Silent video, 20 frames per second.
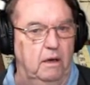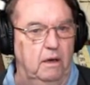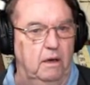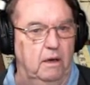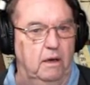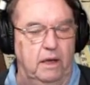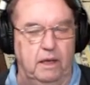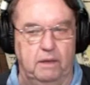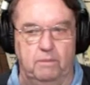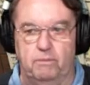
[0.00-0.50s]

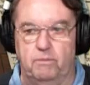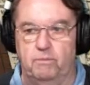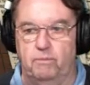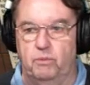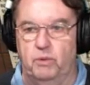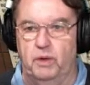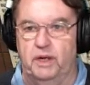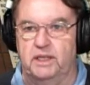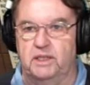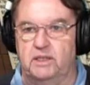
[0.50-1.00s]
and
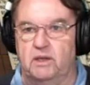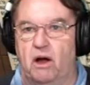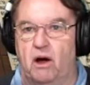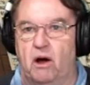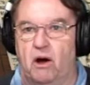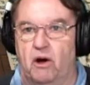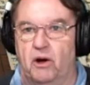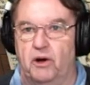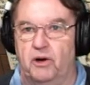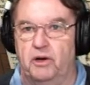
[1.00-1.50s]
press
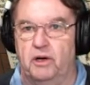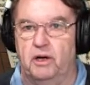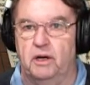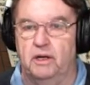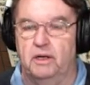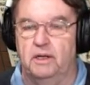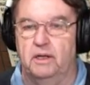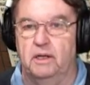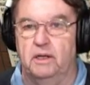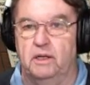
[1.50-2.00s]
R,
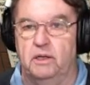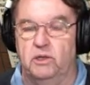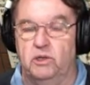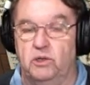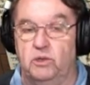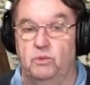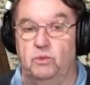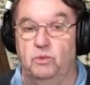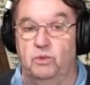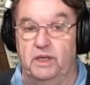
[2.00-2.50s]

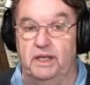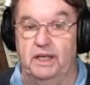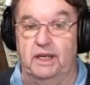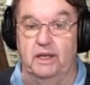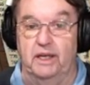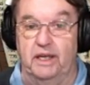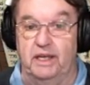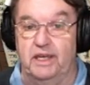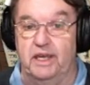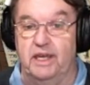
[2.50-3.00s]
you will
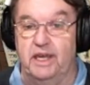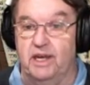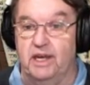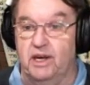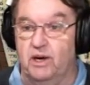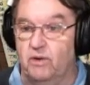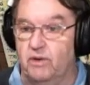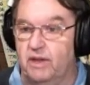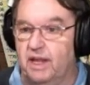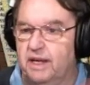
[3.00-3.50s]

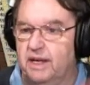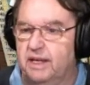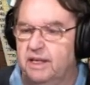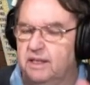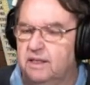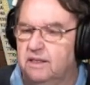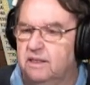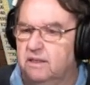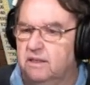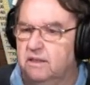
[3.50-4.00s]
hear that
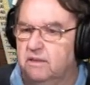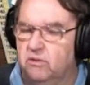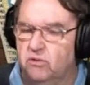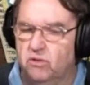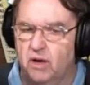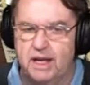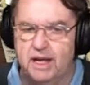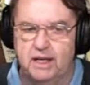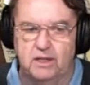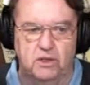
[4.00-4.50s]
it's
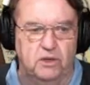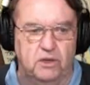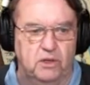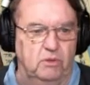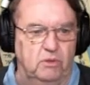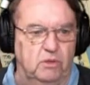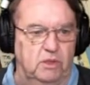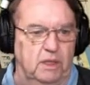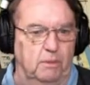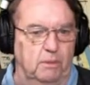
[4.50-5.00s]
trying to do
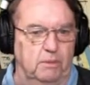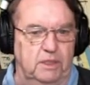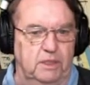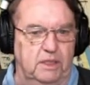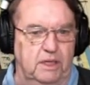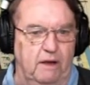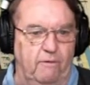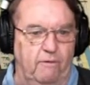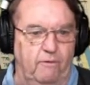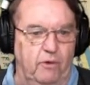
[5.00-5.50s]
some
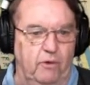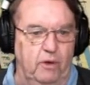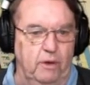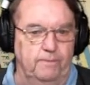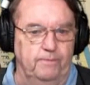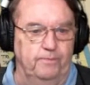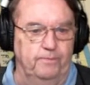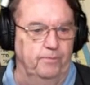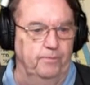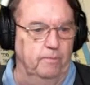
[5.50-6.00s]
stuff.
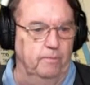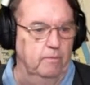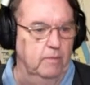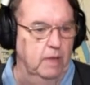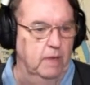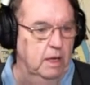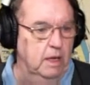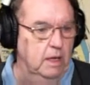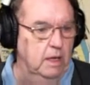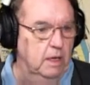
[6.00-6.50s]

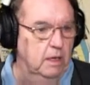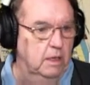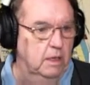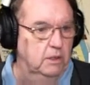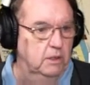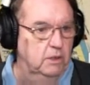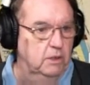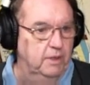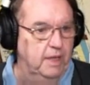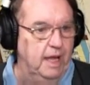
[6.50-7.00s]

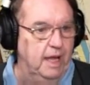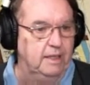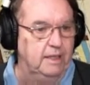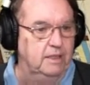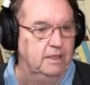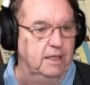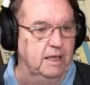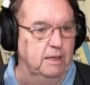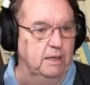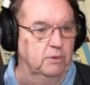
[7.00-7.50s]
So that
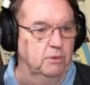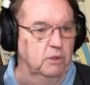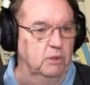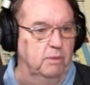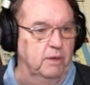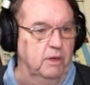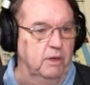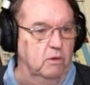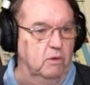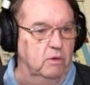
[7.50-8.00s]
seems to
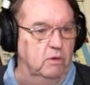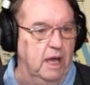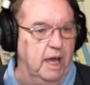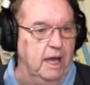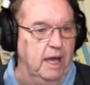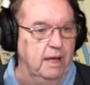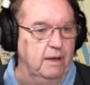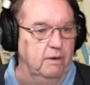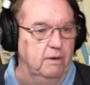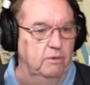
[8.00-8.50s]
be
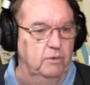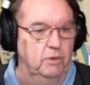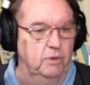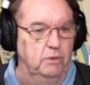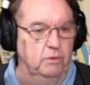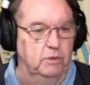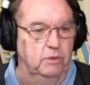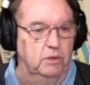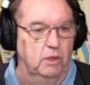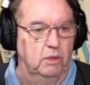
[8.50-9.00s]
okay.
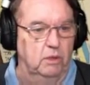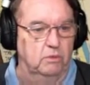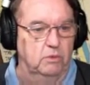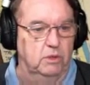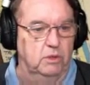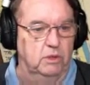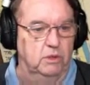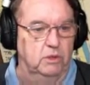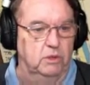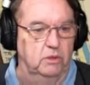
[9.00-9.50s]

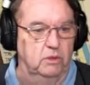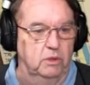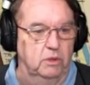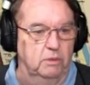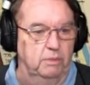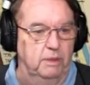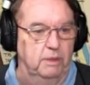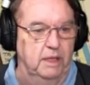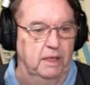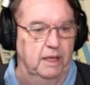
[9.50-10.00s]
Runestones shouldn't
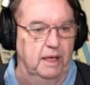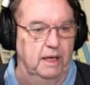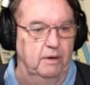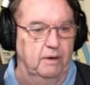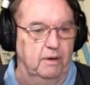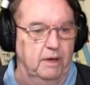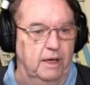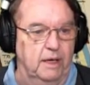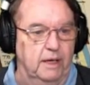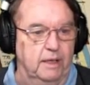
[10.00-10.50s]
be there
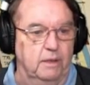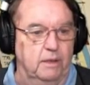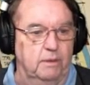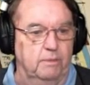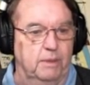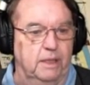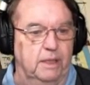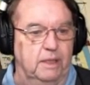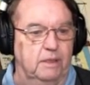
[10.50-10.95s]
either, but